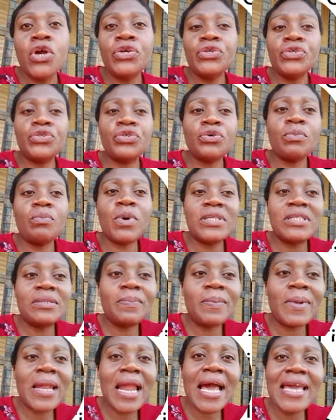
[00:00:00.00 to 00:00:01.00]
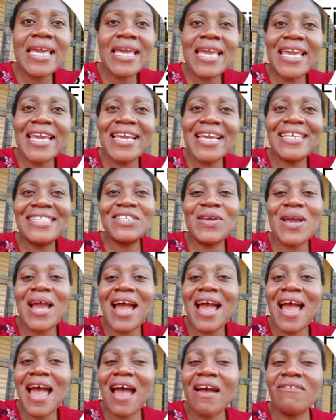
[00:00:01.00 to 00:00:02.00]
So multiply it, you
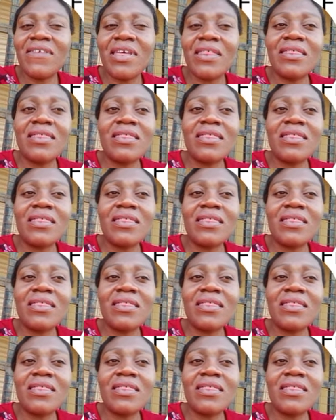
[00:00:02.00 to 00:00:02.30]
are having